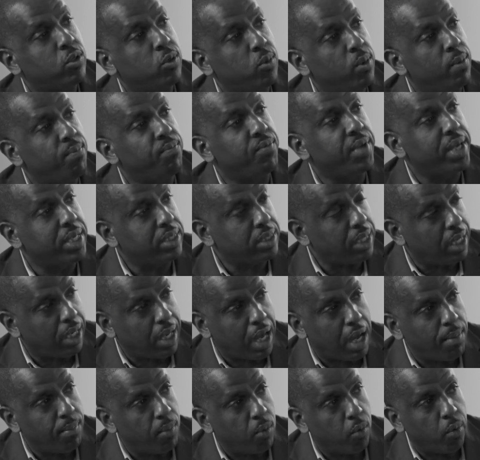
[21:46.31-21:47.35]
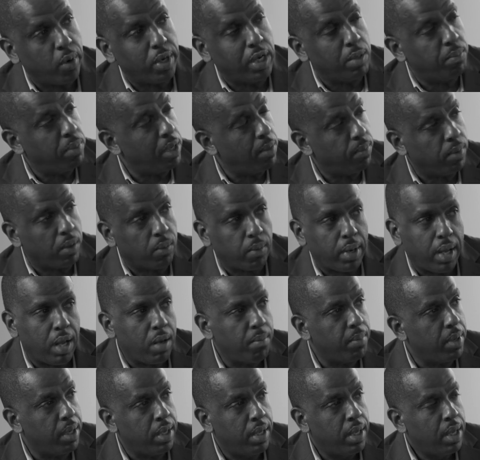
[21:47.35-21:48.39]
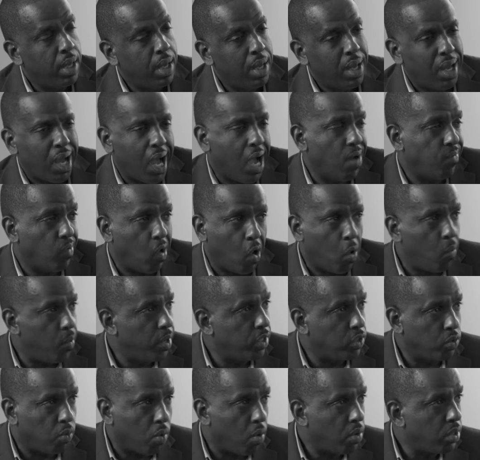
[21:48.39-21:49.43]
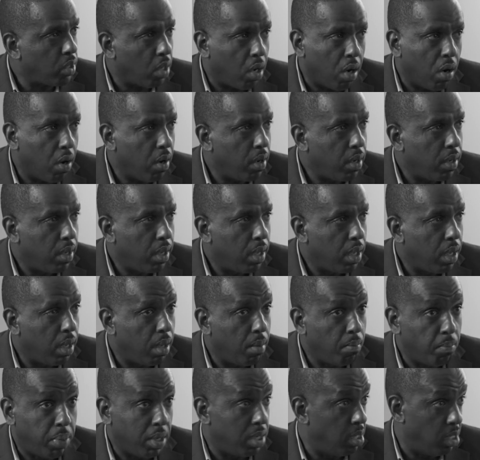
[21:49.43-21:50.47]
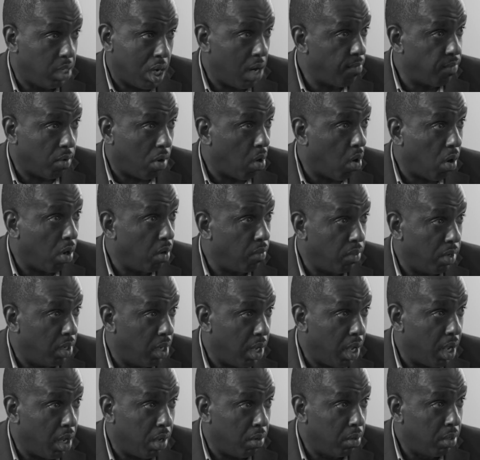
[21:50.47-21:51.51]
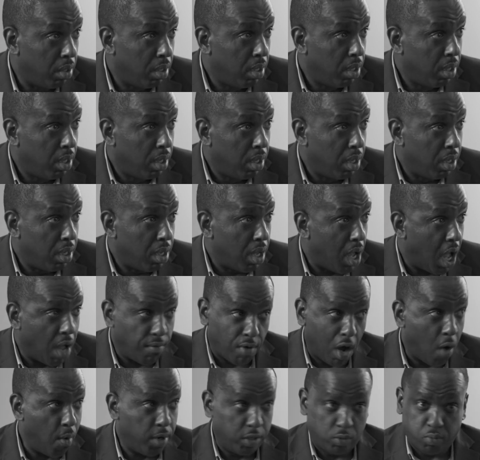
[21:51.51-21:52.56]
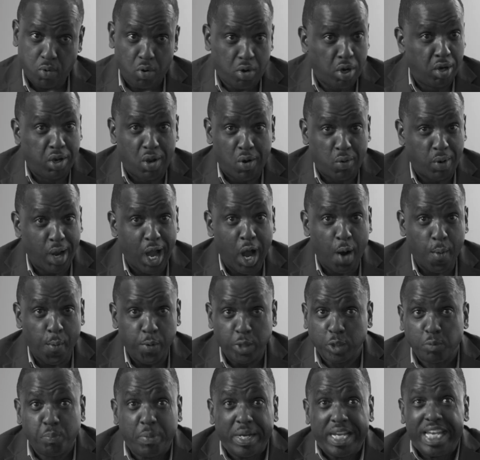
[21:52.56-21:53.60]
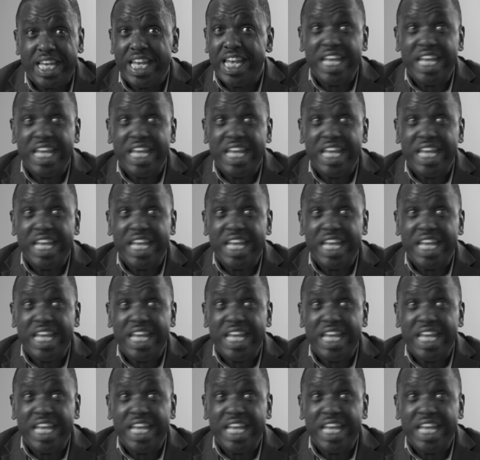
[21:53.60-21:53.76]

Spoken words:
to invest a lot more in the people around me. I've always worked hard, but never harder than now. I've always worked long hours, but